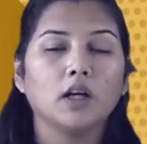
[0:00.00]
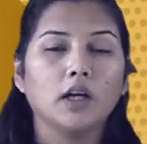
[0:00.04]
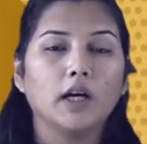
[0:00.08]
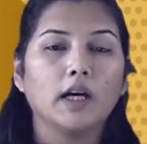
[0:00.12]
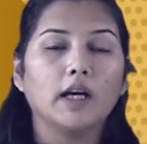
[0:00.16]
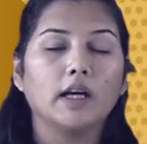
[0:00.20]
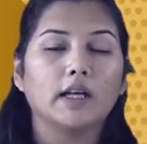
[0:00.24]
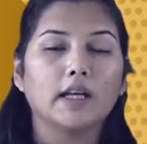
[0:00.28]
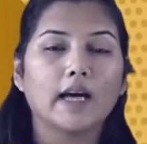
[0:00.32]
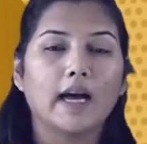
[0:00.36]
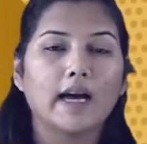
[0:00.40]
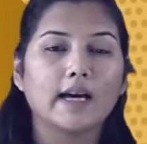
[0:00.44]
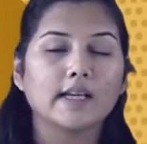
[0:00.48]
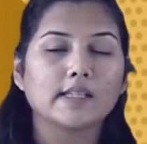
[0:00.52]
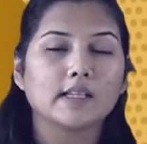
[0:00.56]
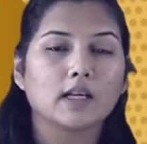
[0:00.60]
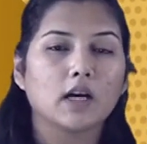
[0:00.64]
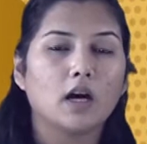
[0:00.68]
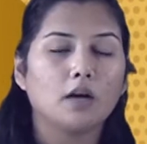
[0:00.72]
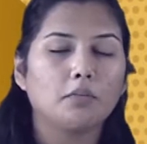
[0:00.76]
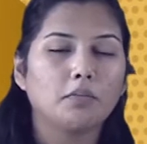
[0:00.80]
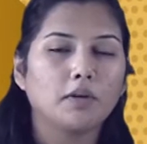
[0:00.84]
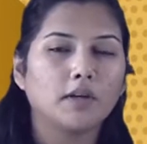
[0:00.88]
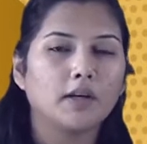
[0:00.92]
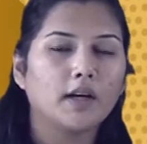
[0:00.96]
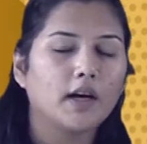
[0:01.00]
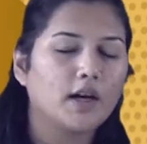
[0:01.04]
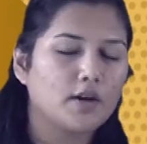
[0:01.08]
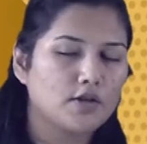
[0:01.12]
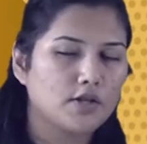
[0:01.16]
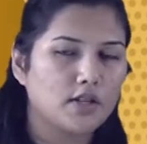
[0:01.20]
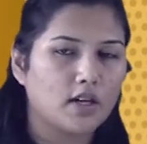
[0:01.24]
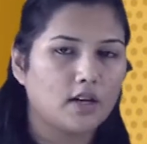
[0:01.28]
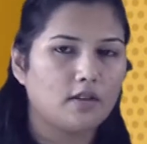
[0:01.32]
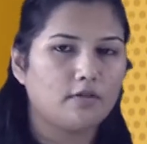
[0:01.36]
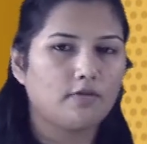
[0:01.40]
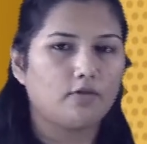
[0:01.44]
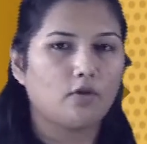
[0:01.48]
It has carbon
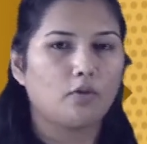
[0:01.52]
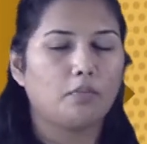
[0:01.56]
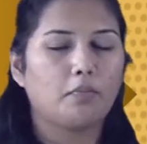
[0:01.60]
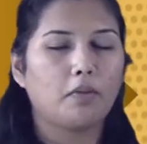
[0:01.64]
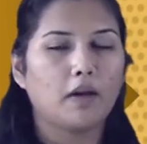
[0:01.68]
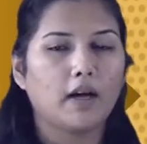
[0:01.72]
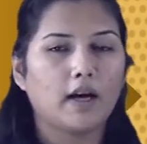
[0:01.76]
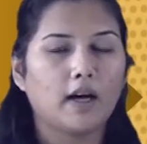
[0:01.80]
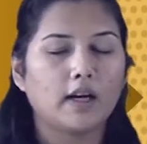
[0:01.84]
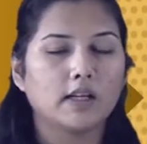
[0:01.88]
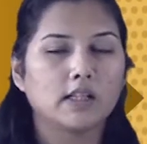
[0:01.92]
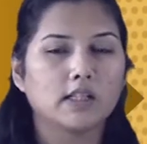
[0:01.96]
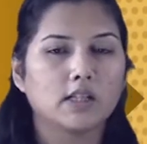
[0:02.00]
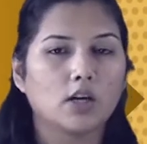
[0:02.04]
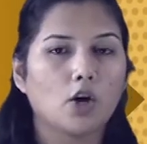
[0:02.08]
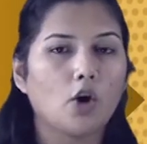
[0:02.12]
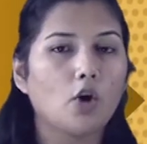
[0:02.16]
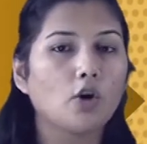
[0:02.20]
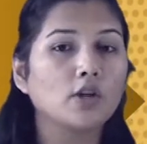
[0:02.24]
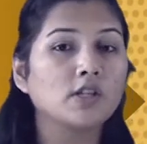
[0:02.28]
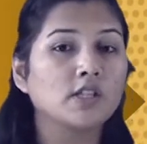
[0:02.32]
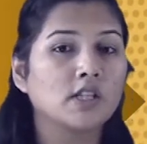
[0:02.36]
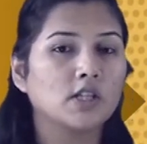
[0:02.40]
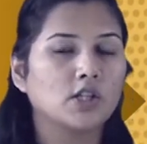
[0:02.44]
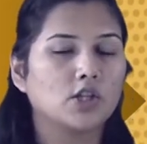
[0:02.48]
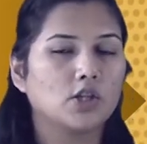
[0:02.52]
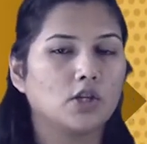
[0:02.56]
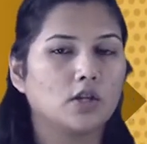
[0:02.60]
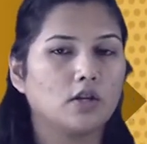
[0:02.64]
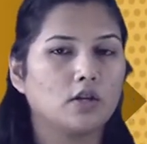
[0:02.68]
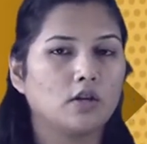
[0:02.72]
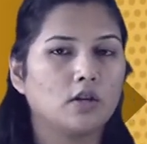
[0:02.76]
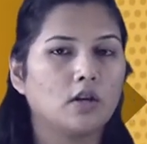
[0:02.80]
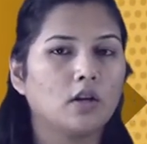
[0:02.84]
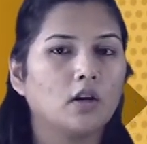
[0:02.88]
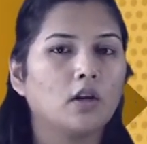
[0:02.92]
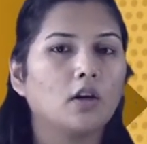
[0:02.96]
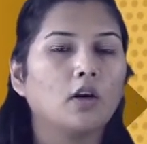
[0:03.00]
dioxide for plants, oxygen
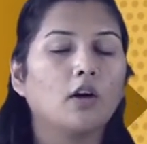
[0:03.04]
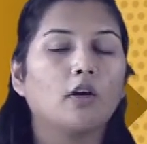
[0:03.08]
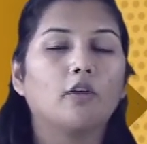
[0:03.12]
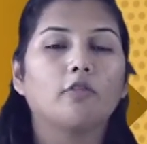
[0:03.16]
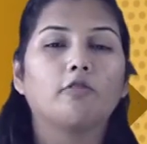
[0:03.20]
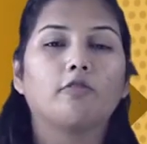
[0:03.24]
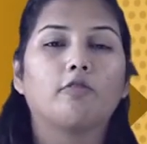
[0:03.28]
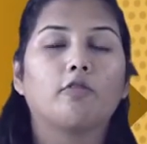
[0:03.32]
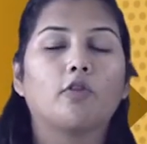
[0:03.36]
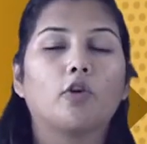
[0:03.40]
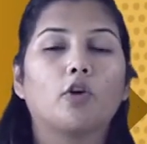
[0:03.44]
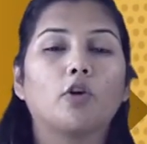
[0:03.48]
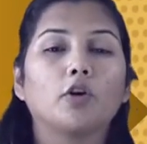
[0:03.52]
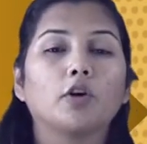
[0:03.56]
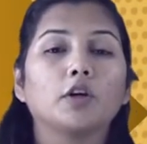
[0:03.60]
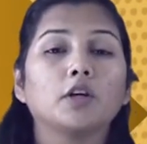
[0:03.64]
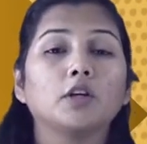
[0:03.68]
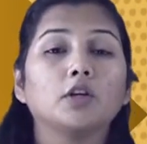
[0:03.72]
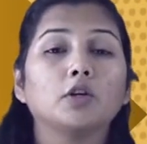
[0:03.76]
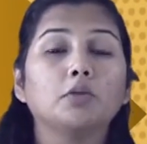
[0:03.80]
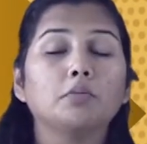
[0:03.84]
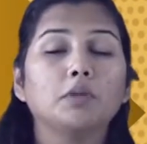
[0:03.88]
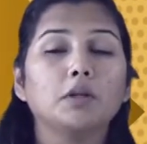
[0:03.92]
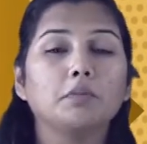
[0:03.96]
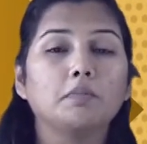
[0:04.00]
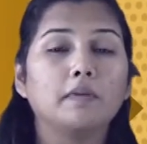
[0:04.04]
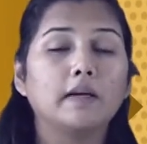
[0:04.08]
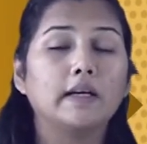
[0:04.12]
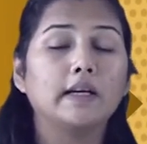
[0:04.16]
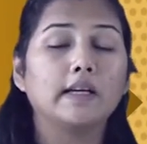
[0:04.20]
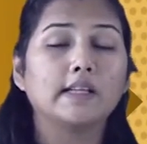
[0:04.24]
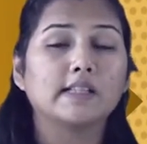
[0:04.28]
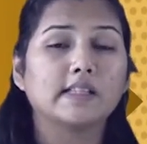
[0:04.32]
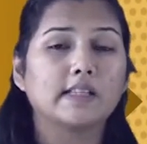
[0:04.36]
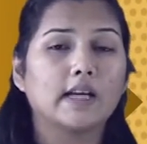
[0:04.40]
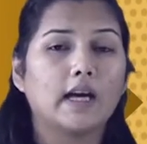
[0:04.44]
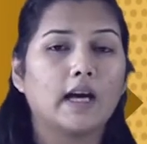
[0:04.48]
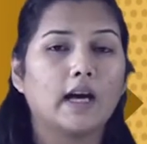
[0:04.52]
for human
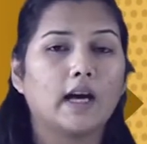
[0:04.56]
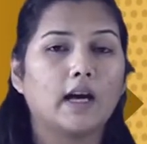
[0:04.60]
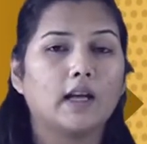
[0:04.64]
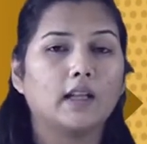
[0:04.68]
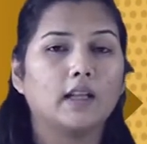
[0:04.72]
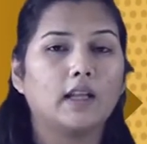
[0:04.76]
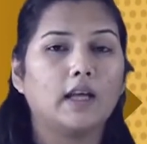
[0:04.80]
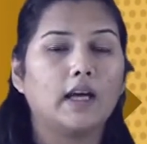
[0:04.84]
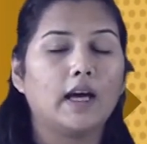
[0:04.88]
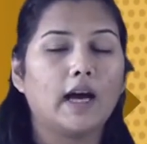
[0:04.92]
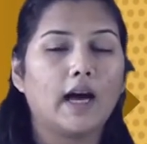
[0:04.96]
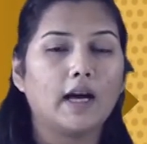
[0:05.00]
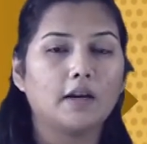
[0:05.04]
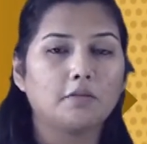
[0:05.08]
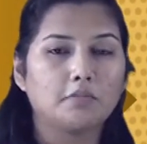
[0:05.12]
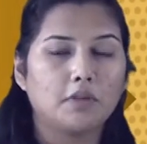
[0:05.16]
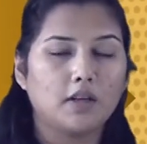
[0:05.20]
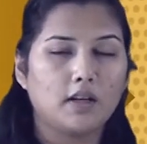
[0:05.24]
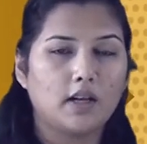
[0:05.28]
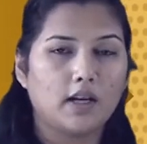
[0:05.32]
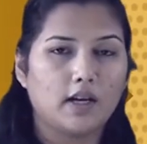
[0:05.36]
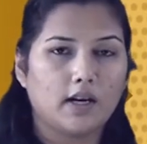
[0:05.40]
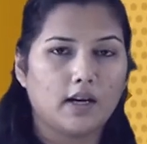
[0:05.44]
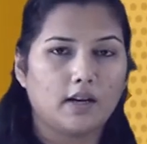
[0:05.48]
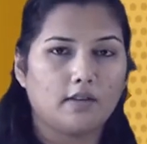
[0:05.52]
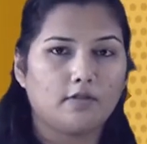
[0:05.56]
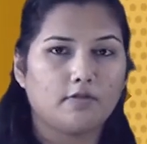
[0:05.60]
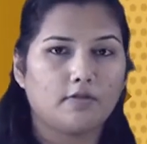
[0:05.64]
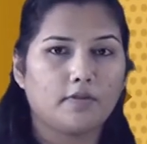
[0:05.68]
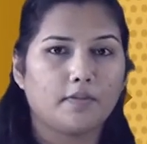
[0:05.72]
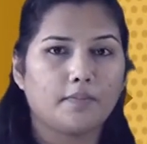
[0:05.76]
beings and the animal life.